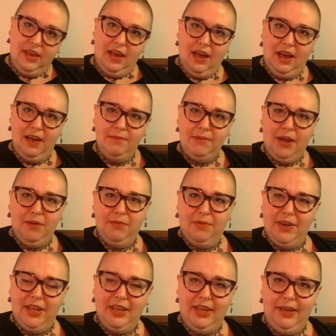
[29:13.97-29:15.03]
I'm not
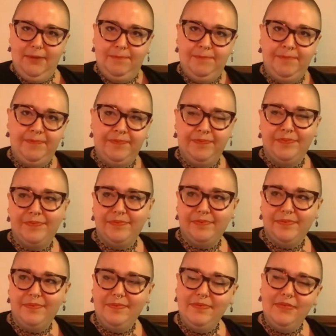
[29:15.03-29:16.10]
really,
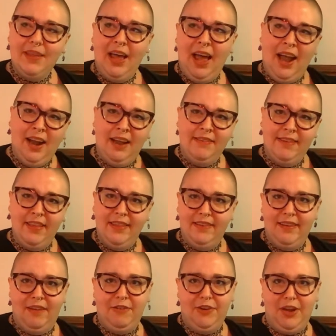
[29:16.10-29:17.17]
and I say
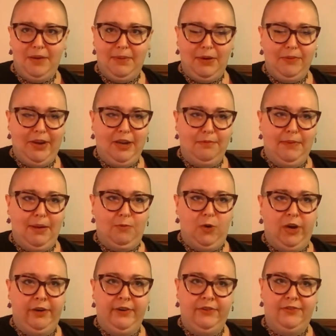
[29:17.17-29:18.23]
this every time I read a
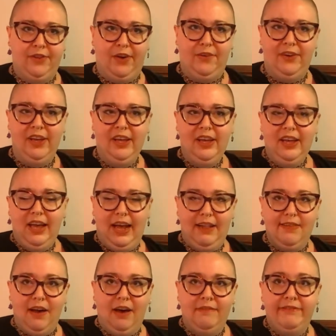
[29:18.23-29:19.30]
memoir, so
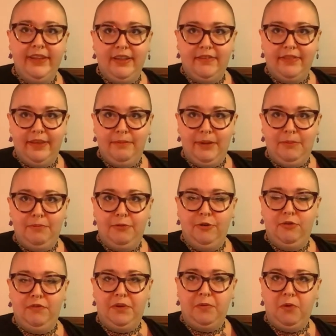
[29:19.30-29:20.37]
it's obviously been
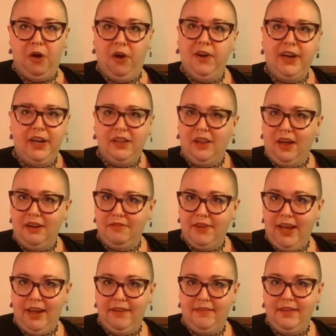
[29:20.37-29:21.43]
proven wrong in a lot of
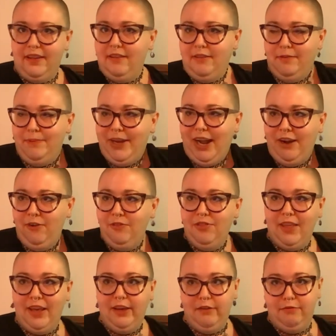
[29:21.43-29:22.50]
cases, but I don't
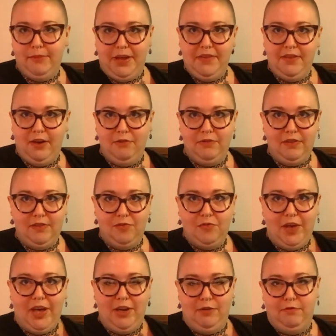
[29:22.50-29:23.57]
think of myself as a
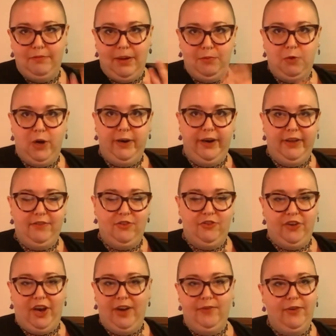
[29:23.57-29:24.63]
fan of memoir as a
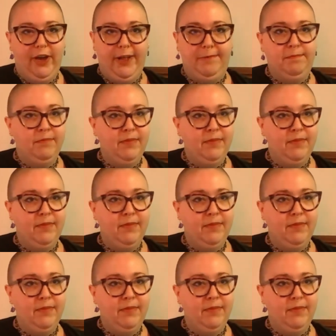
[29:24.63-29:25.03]
genre.